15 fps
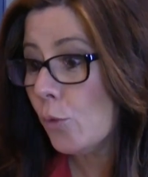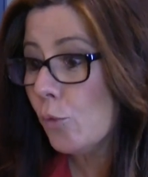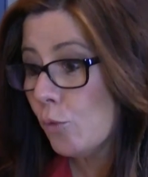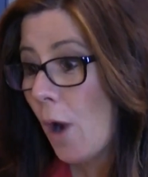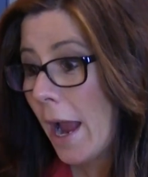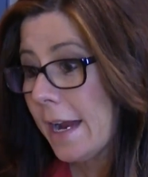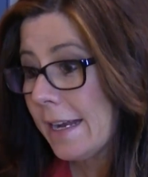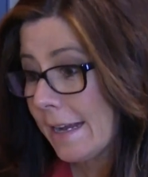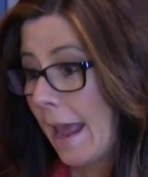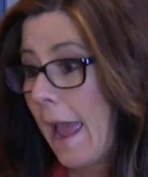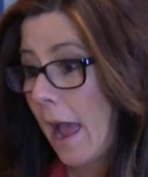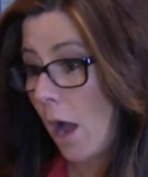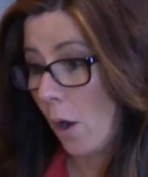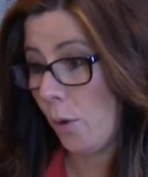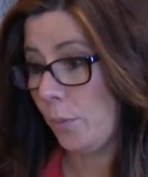you right
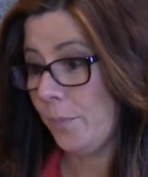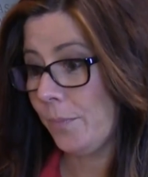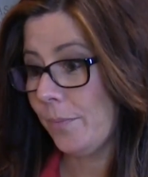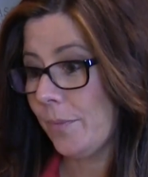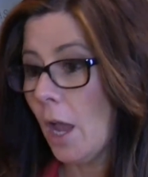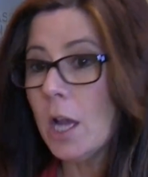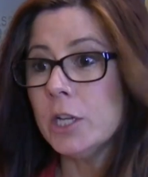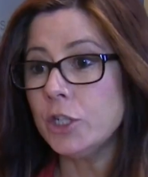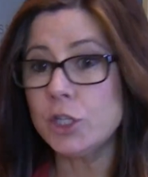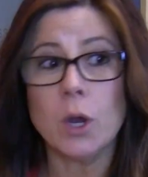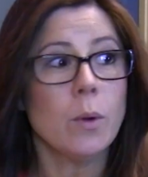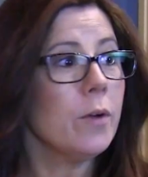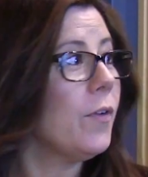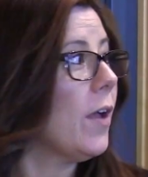now. Show